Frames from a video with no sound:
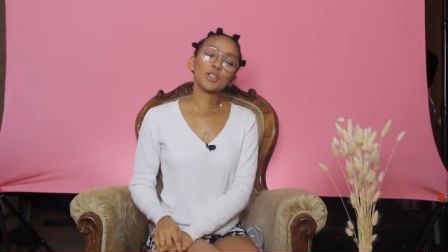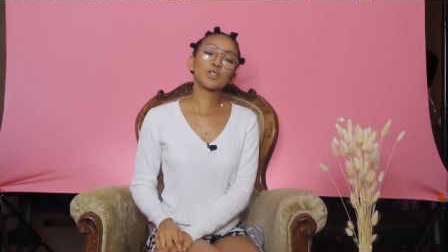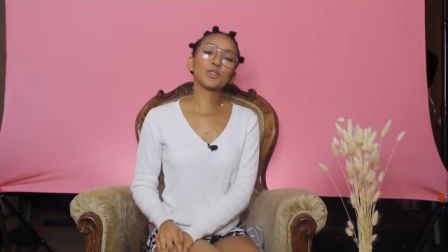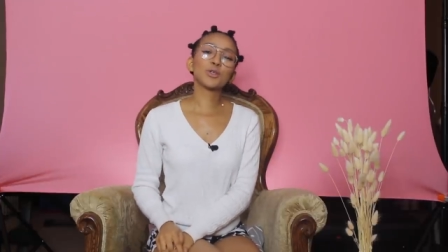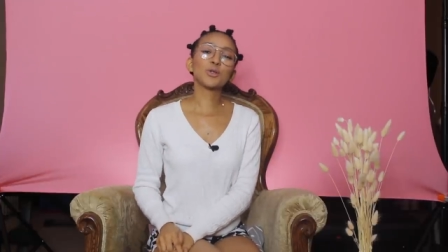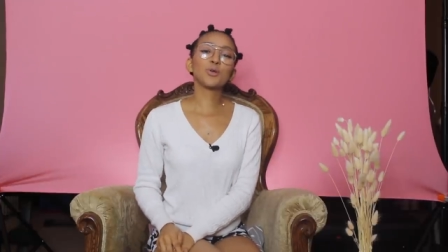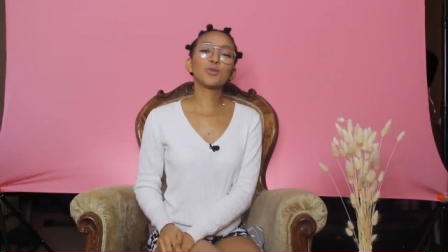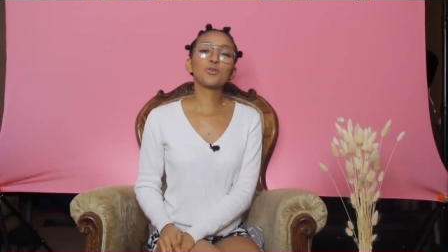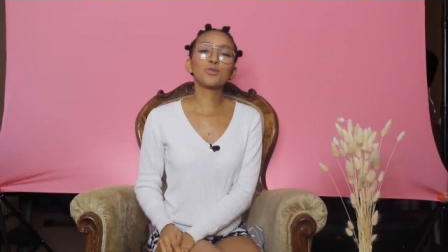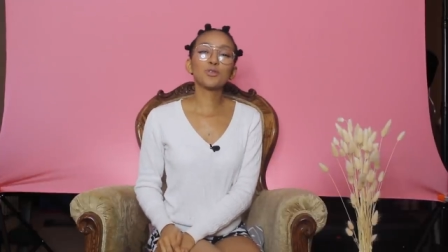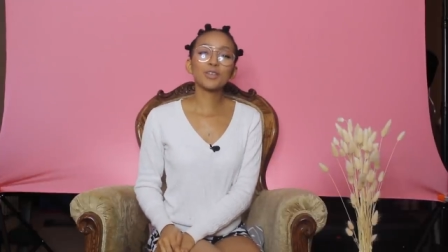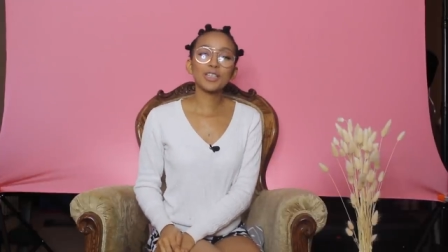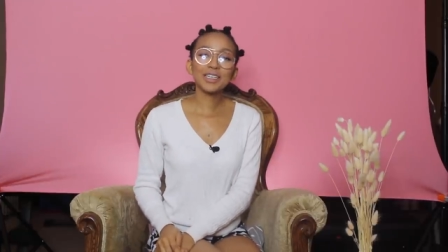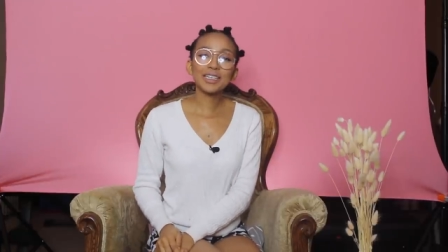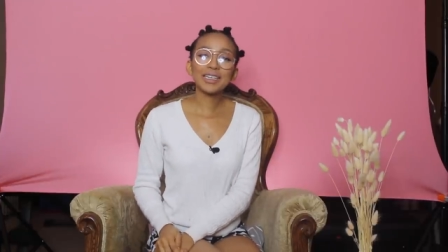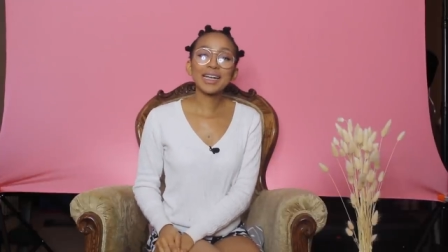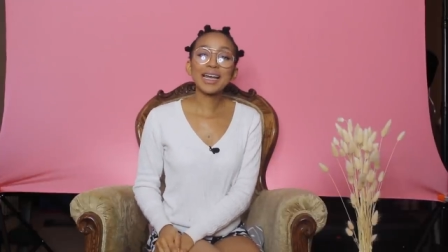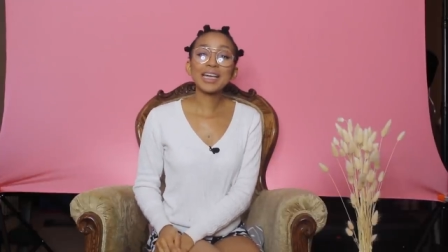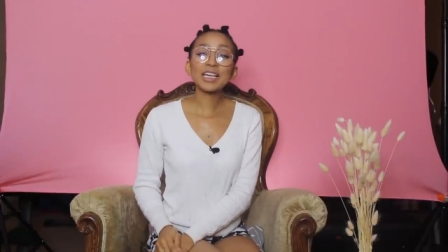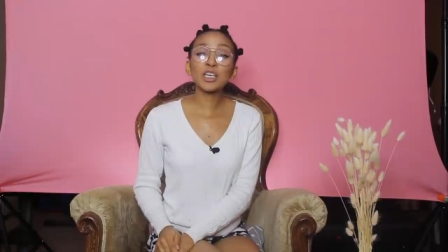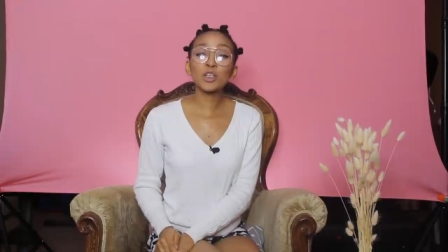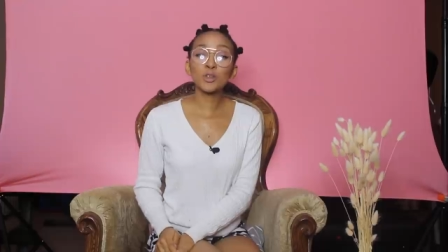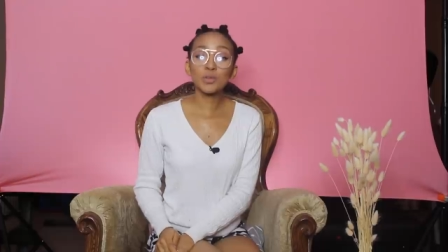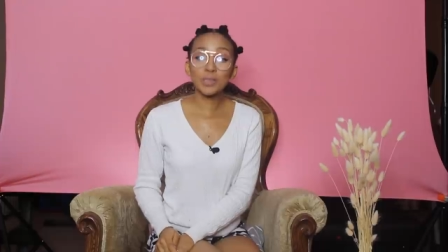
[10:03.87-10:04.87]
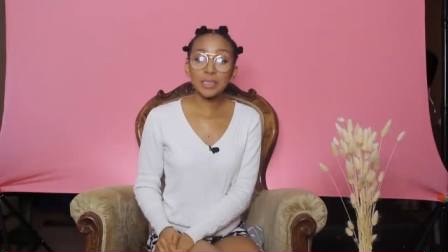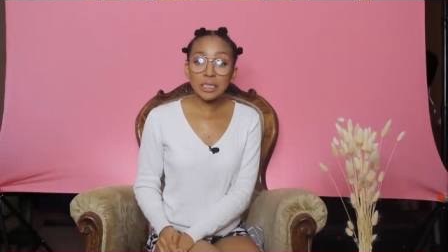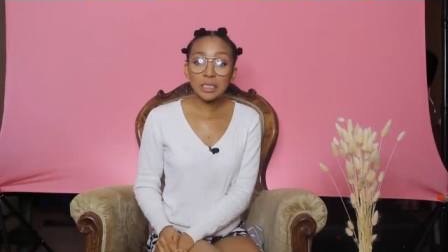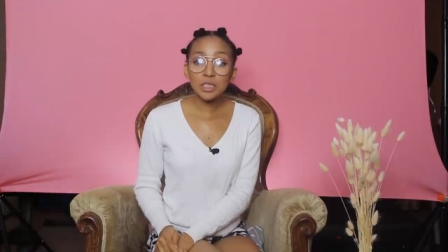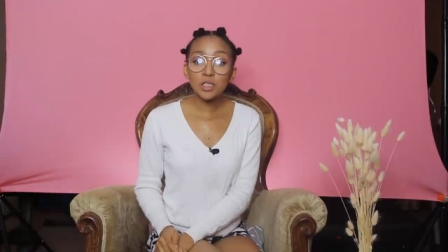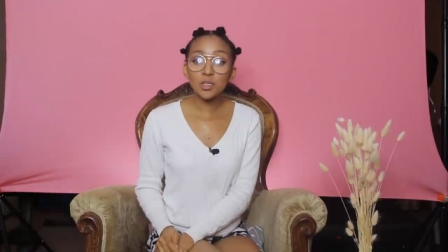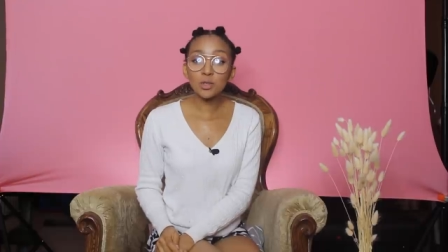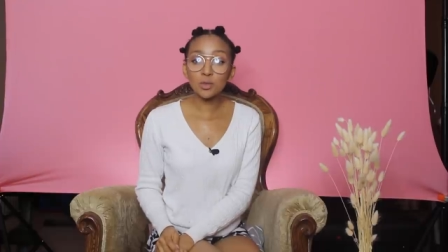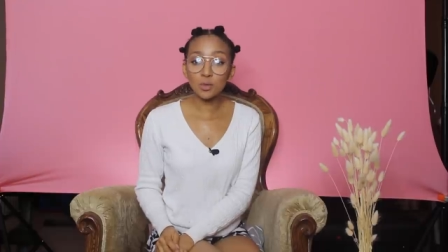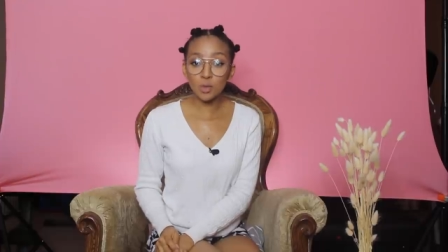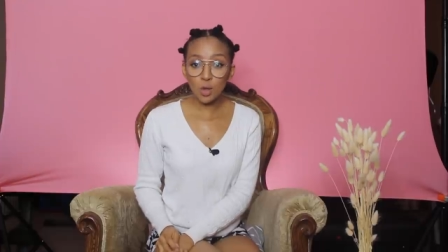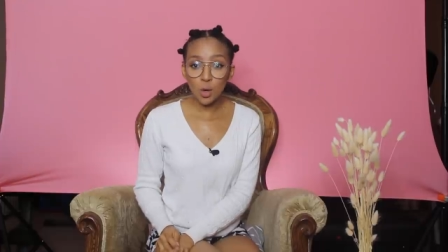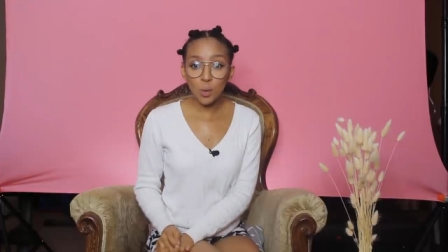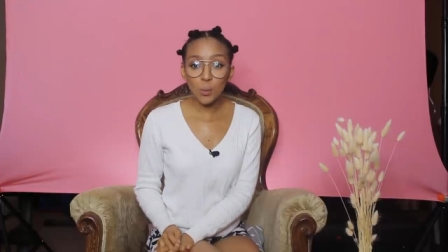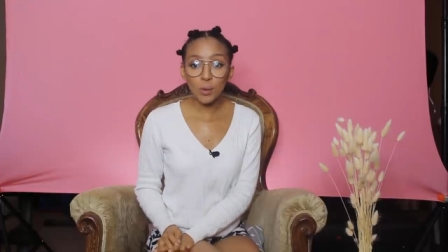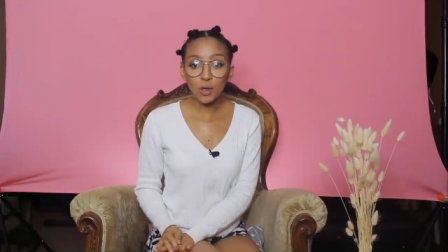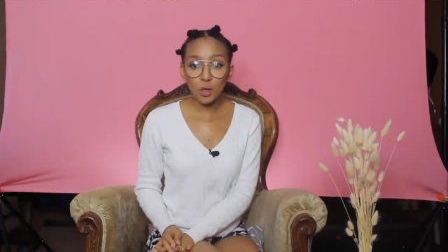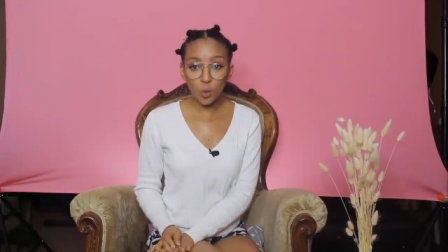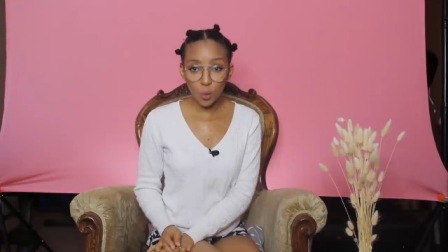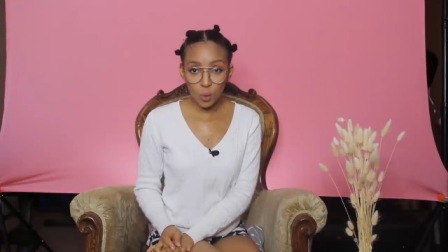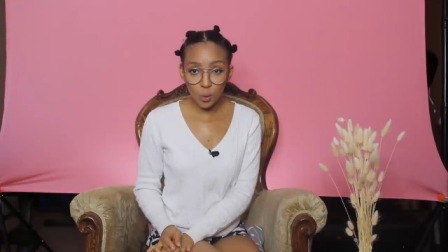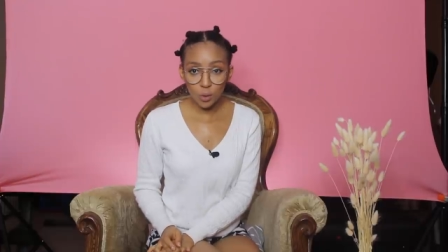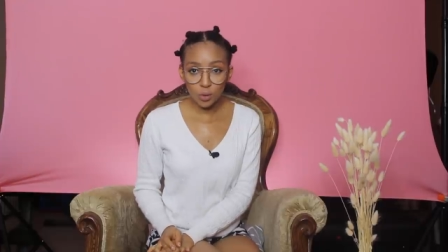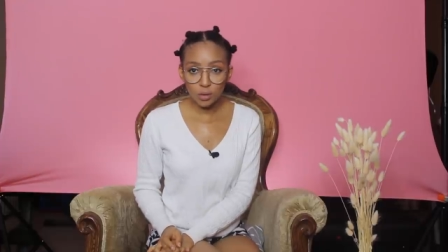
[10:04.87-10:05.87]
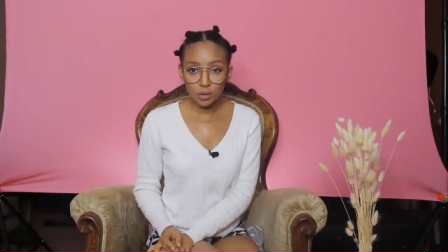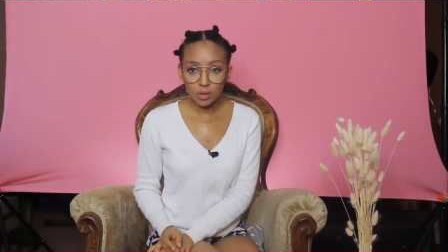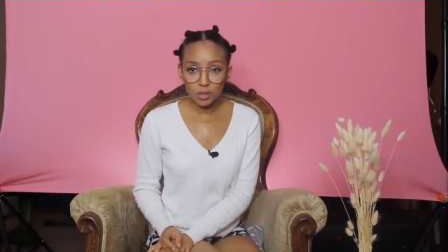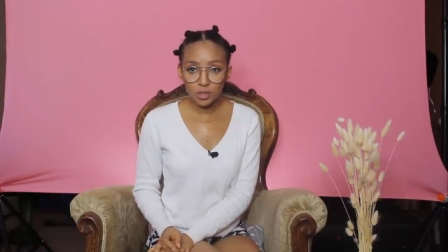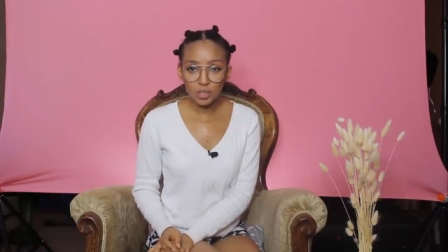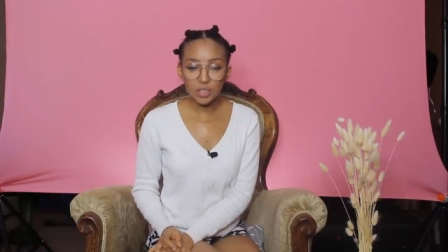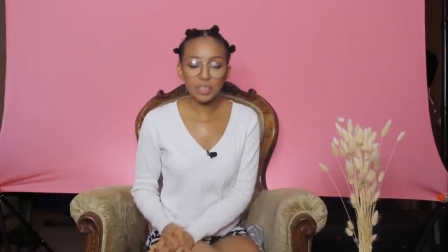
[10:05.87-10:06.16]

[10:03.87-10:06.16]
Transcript: Do you feel like you need to know it all?